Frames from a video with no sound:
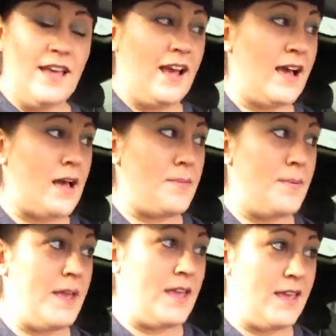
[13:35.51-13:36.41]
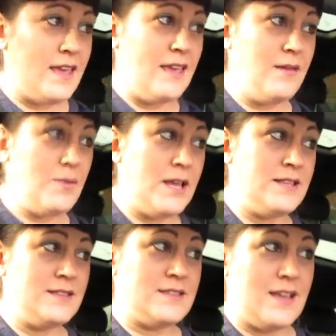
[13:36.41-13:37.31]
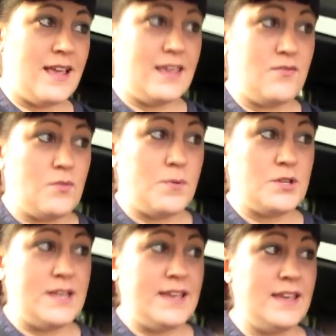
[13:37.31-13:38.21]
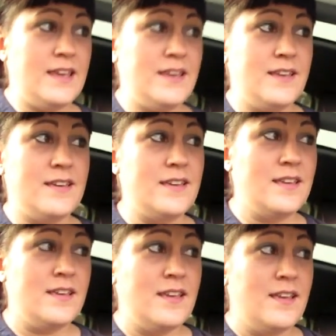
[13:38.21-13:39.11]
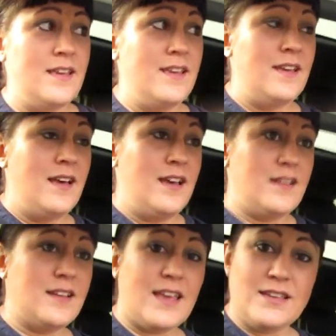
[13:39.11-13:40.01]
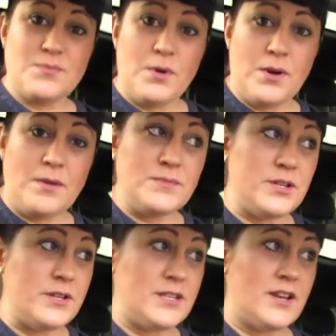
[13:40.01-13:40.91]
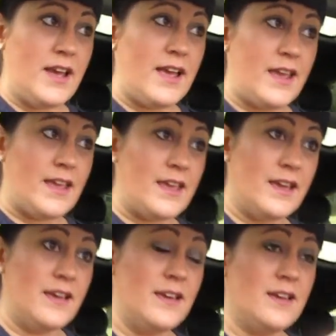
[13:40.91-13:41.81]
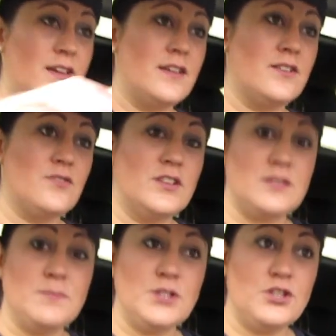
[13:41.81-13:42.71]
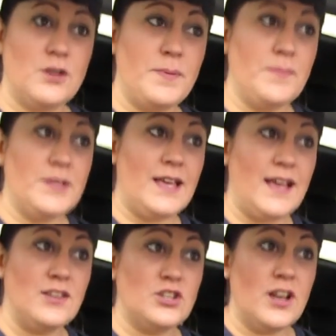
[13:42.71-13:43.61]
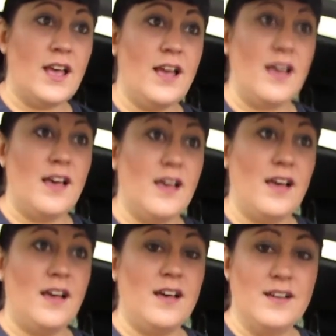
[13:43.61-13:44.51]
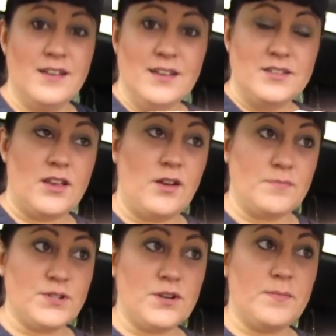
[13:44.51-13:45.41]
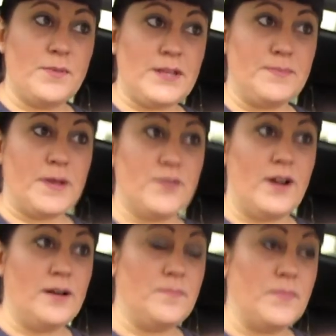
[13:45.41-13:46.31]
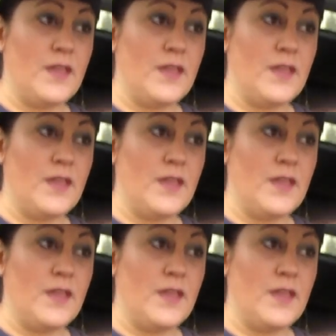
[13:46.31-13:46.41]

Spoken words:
happy Wednesday, everybody. And guess what I'm doing today? Christmas shopping with Angela. So I'm just on my way to pick her up.